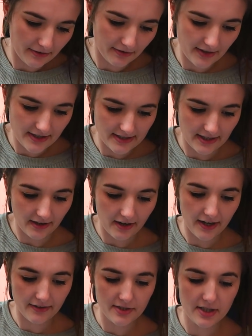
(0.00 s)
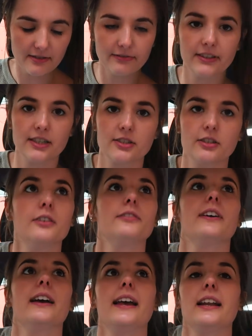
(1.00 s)
Freezing. I have just finished off
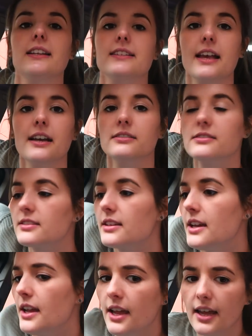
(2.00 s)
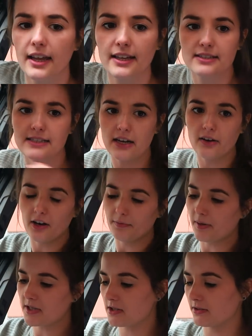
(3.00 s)
at Ellie's house. It's now
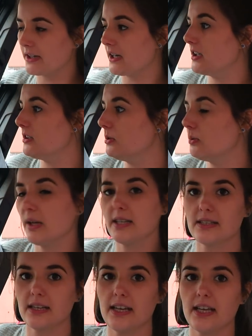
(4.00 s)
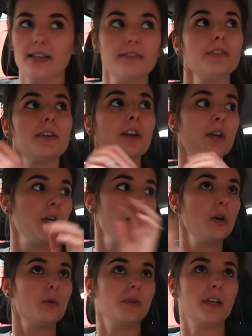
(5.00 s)
3:30. I always leave
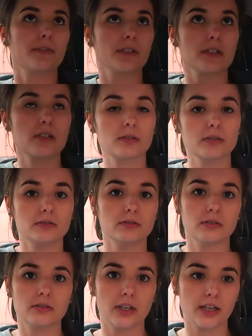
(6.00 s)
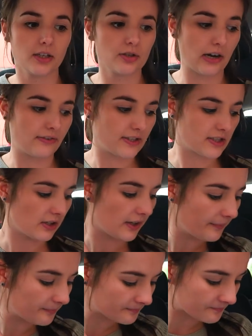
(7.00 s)
whenever it's school, like traffic
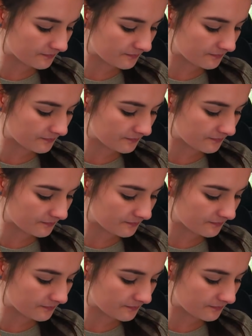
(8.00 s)
time.